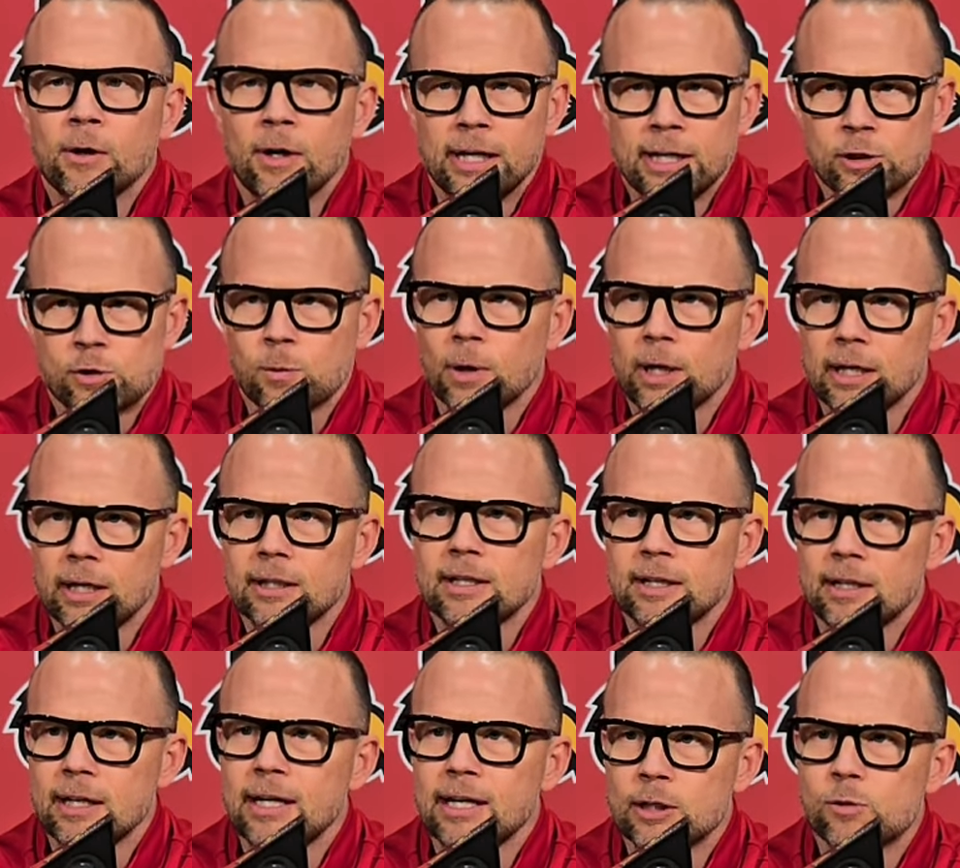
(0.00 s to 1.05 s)
It is what it
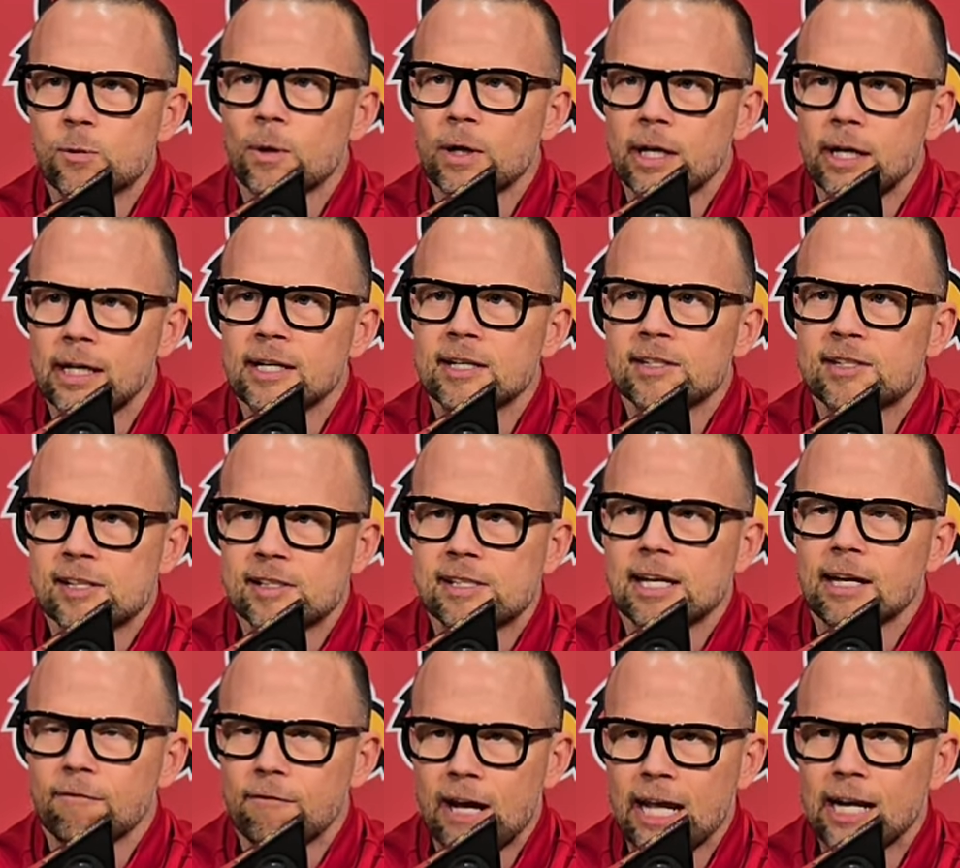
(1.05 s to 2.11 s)
is.
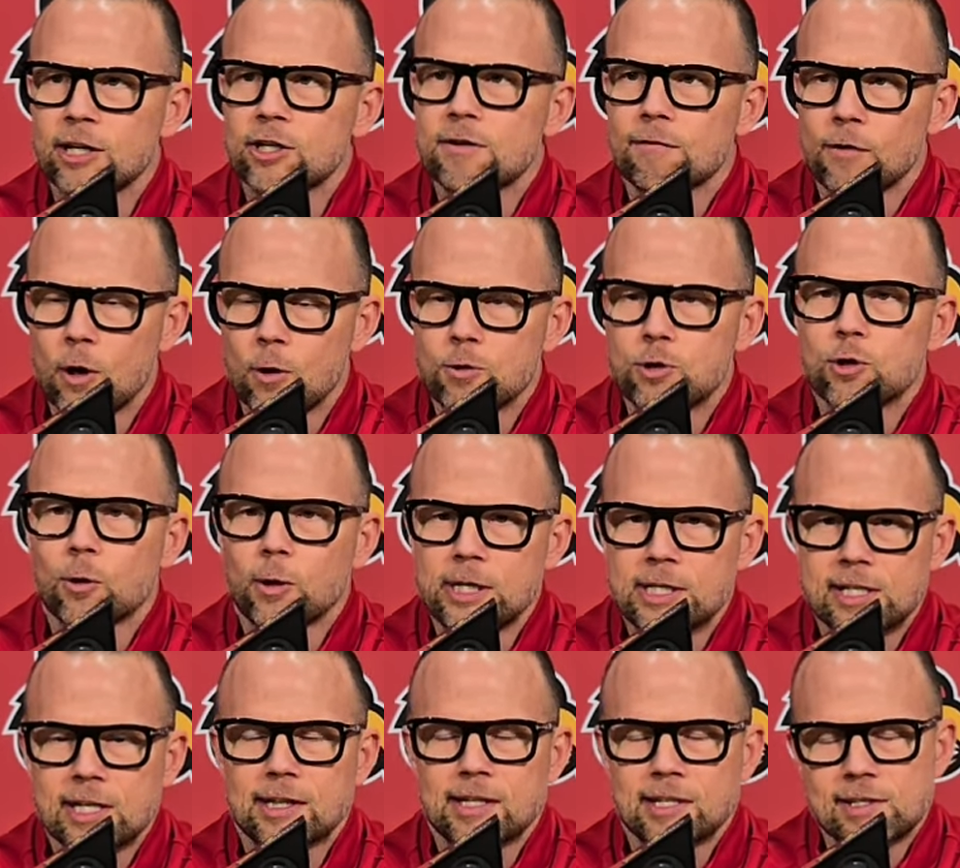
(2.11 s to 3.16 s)
It's the advantage of no
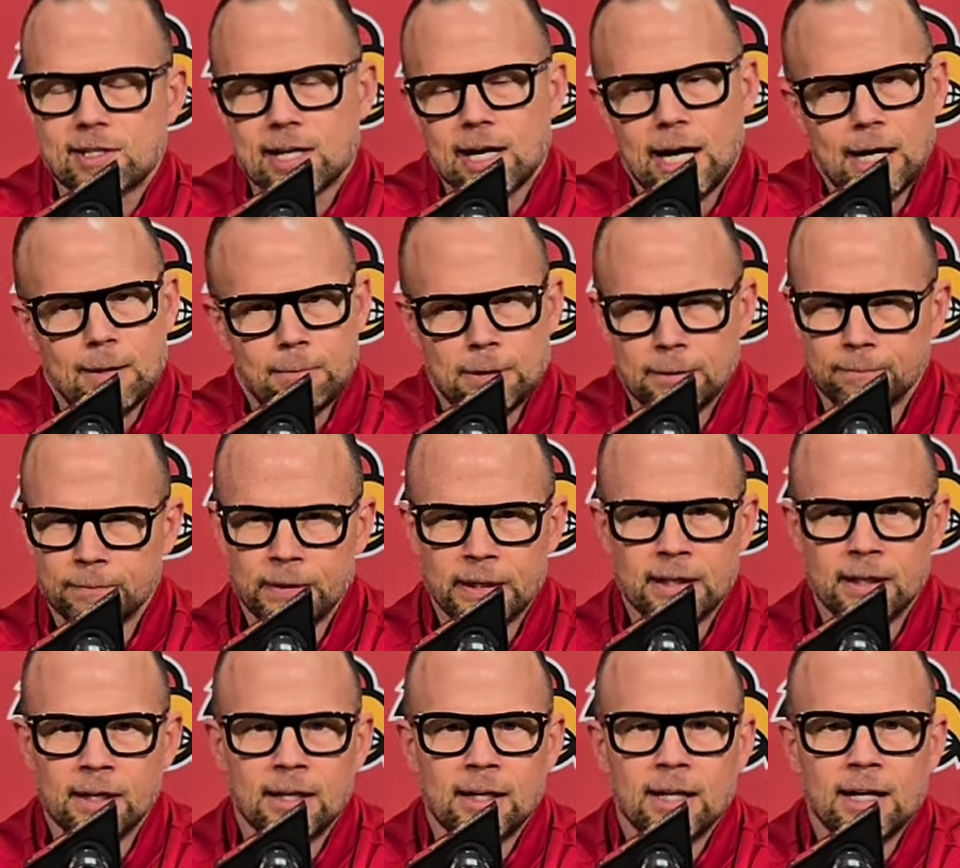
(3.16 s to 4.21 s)
choice at this time. And
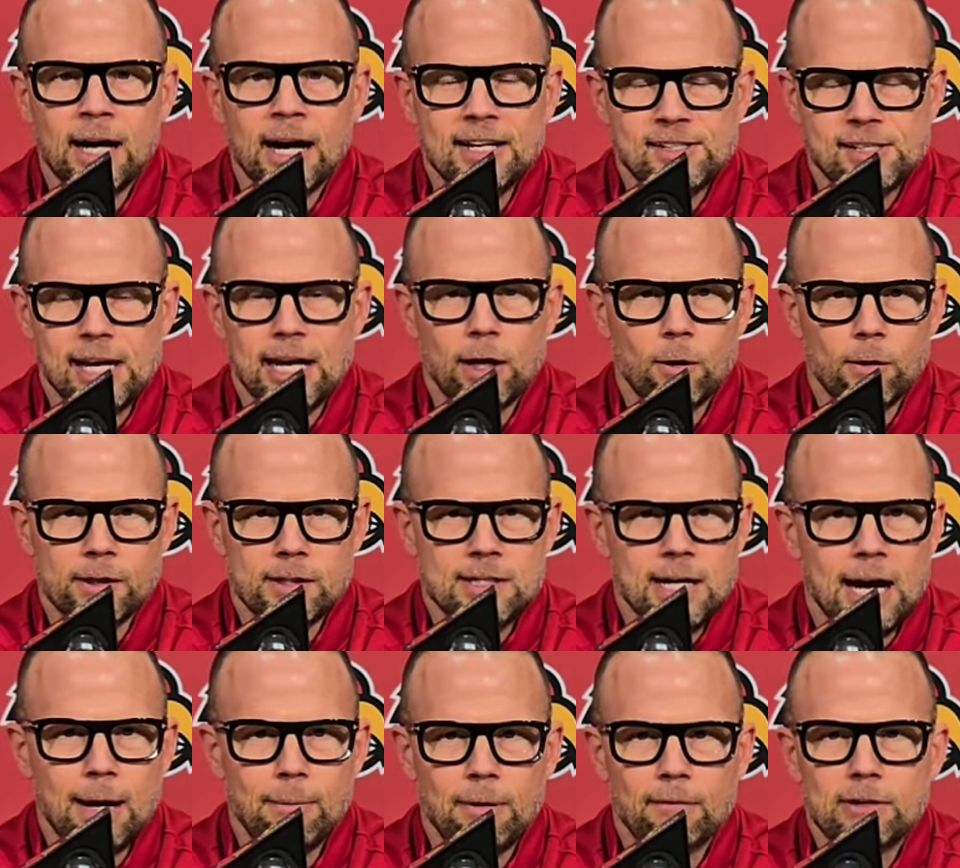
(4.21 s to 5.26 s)
I say it all the
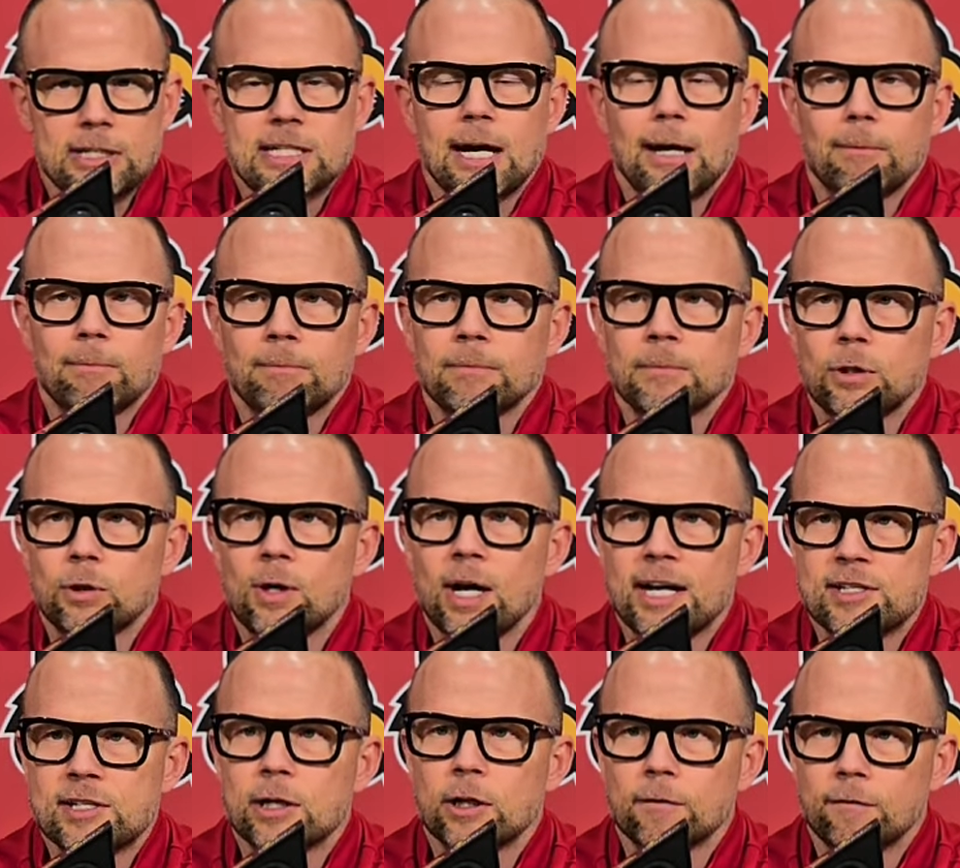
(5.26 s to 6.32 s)
time. Every time you
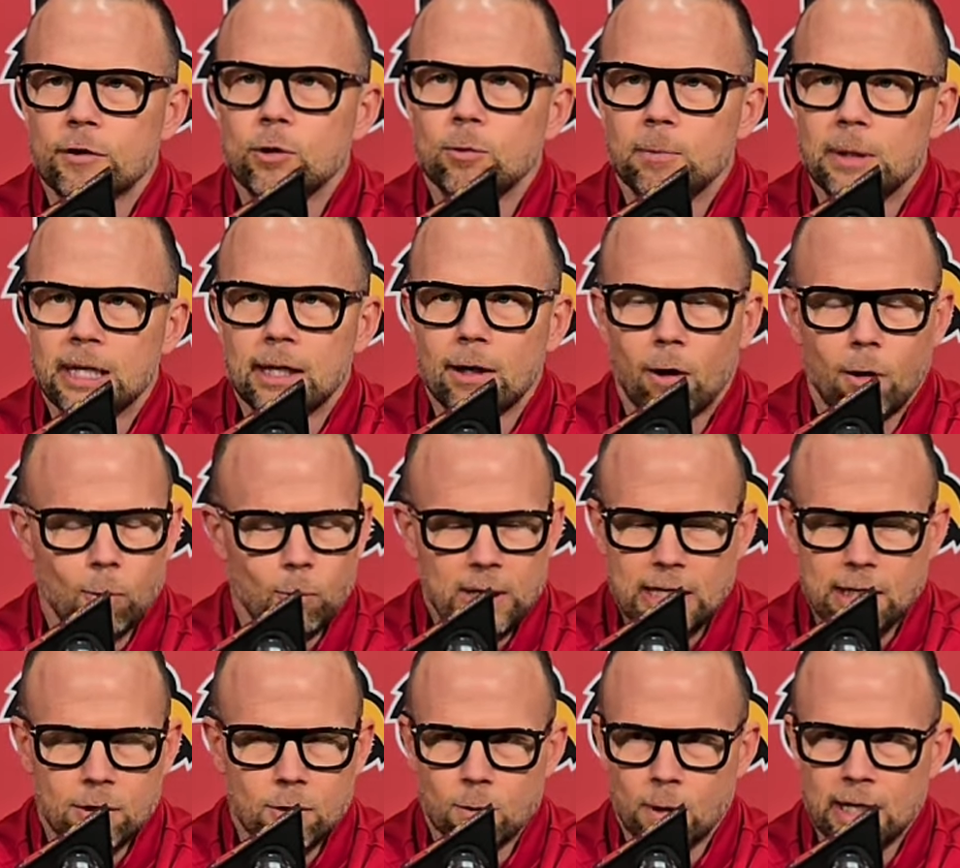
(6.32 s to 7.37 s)
guys interview me, all
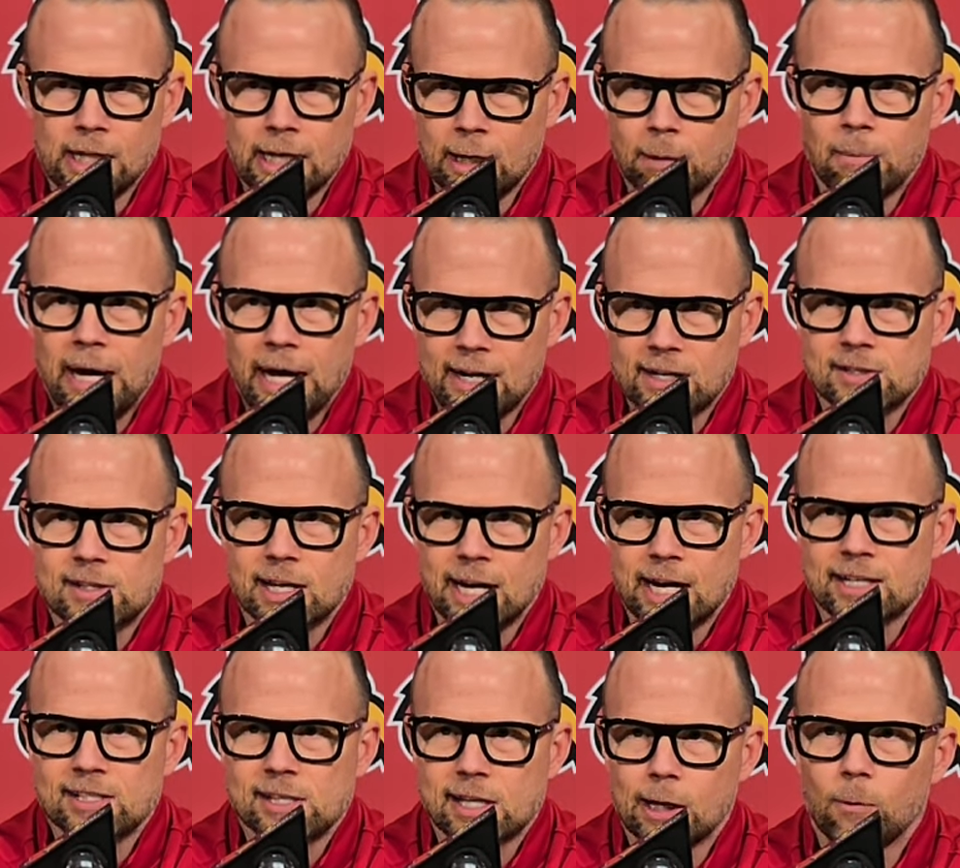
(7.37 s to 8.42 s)
we can do anything about is the
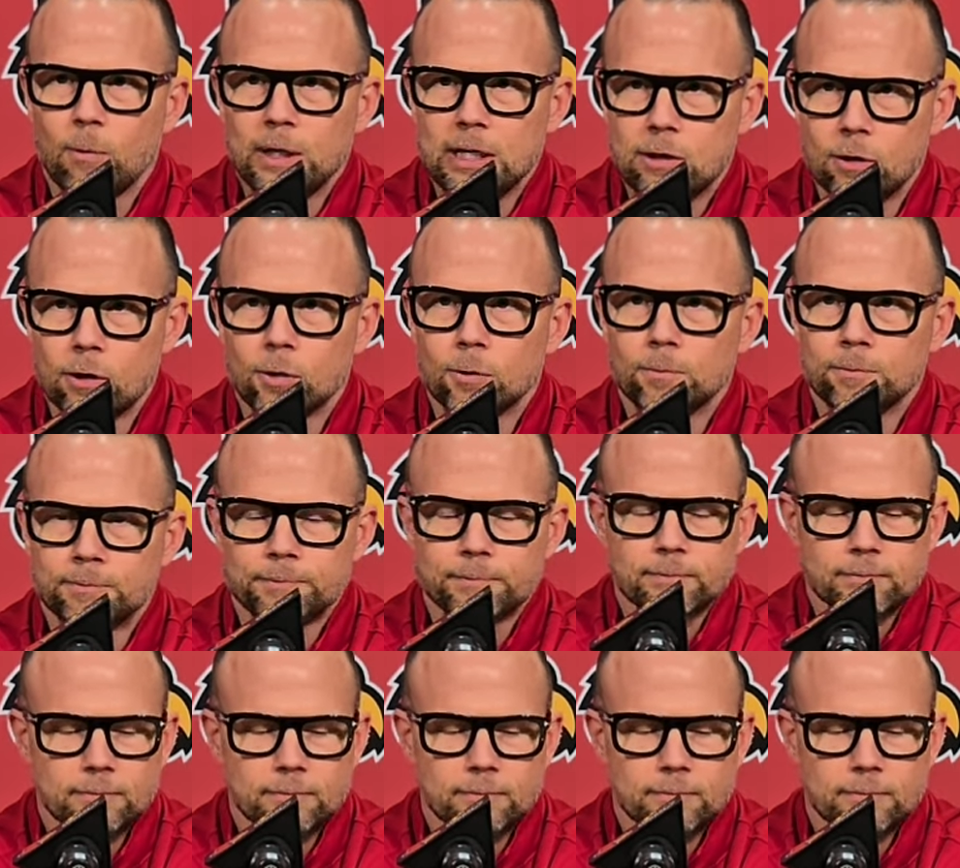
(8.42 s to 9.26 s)
next thing we do.